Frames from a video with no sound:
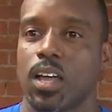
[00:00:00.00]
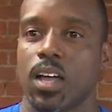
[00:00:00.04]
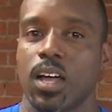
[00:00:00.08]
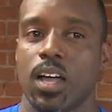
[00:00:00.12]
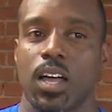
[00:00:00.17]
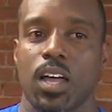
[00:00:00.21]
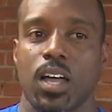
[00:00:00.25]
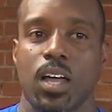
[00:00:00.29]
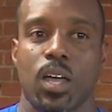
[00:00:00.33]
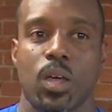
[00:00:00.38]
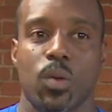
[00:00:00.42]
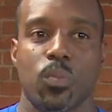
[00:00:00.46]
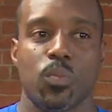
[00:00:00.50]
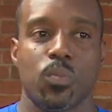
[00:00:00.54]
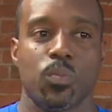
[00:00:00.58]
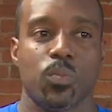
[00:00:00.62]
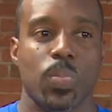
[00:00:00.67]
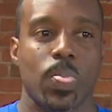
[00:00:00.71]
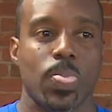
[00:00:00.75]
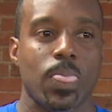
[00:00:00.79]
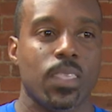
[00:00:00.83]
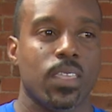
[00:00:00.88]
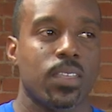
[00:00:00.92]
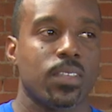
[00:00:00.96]

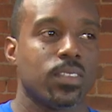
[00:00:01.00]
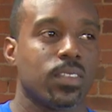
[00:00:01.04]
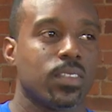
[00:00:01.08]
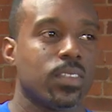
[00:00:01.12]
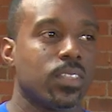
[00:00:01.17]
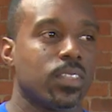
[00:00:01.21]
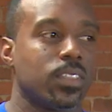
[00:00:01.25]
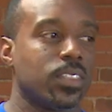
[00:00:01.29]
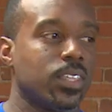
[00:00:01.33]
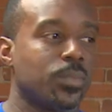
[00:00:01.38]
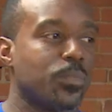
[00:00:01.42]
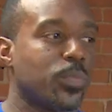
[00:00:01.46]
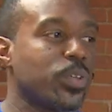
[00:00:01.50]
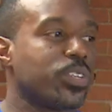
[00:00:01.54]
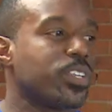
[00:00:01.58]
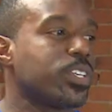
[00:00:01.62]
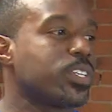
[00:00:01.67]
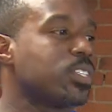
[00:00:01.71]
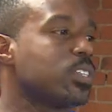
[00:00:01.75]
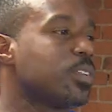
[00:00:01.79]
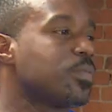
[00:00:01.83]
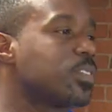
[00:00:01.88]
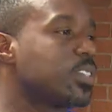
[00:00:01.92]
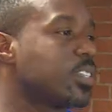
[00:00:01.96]
the
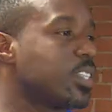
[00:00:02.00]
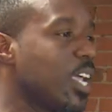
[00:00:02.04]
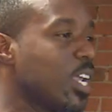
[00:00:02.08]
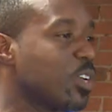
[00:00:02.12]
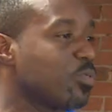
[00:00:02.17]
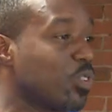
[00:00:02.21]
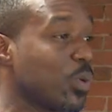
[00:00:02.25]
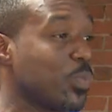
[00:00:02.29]
position of state